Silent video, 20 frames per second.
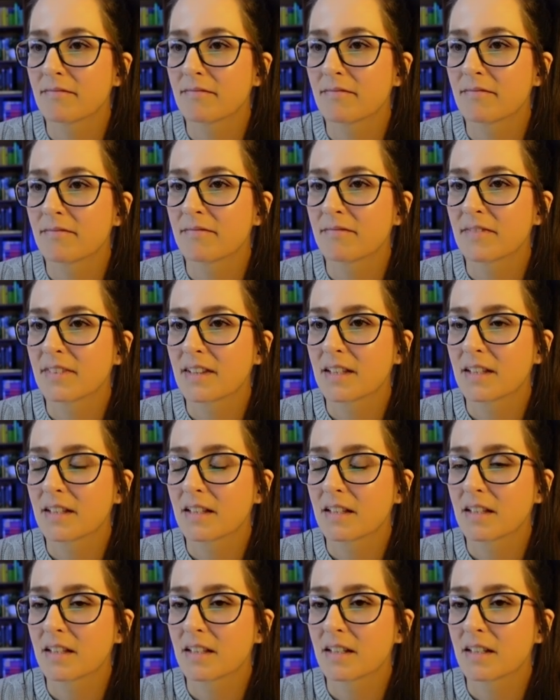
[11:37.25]

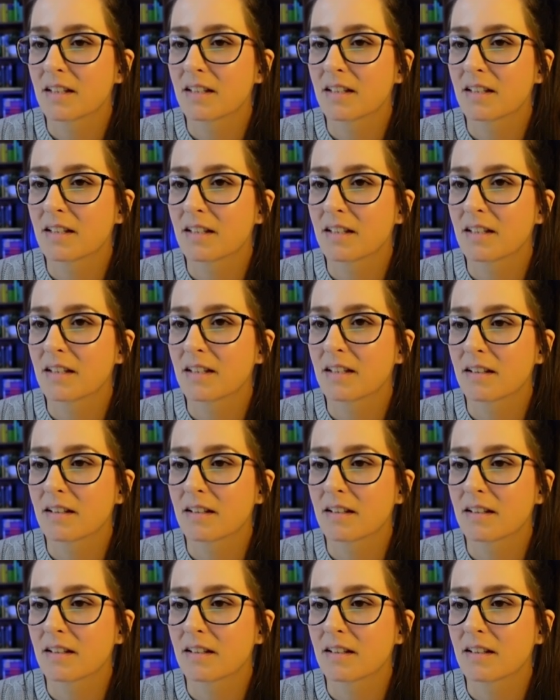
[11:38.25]

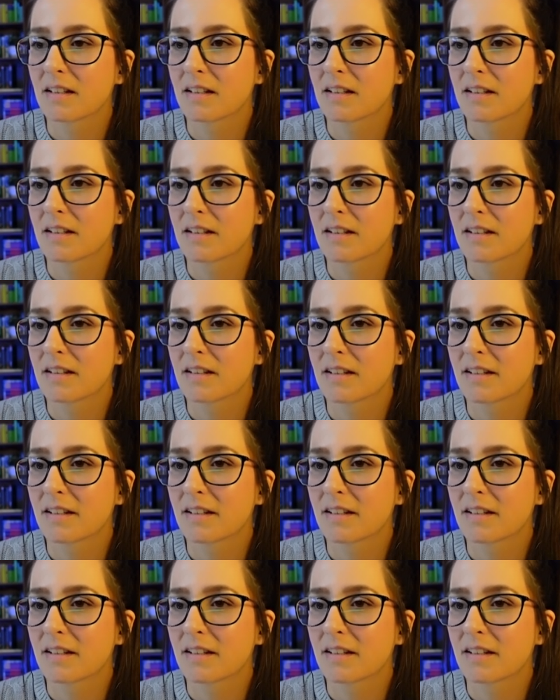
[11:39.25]
(silent)